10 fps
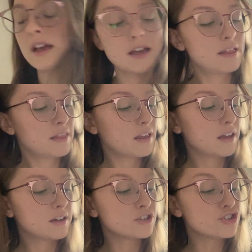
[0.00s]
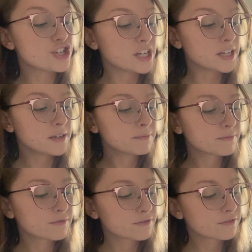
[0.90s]
and then G,
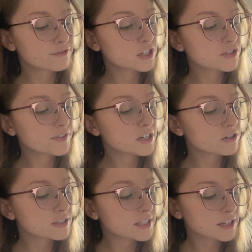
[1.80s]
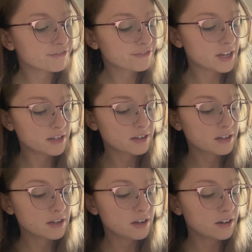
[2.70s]
1st finger on 2nd fret
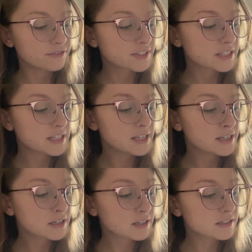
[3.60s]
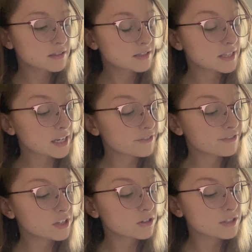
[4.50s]
of C, 2nd
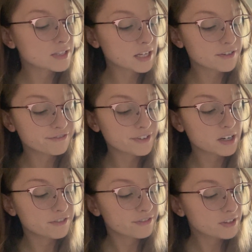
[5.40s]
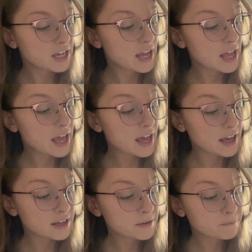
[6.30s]
finger on 2nd fret of
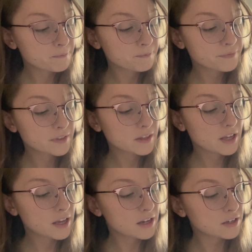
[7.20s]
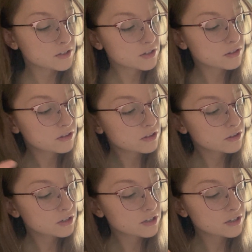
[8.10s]
A, and
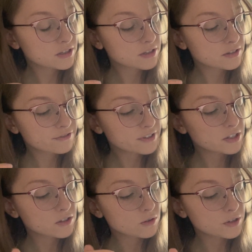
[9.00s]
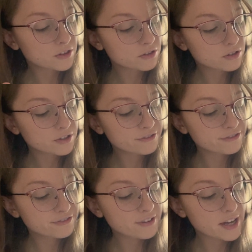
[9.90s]
3rd finger on 3rd
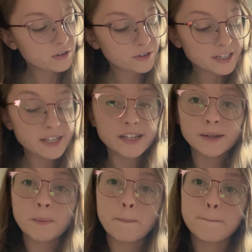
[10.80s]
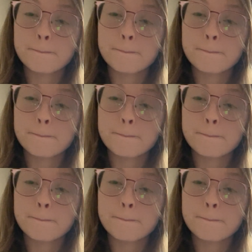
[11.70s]
fret on E.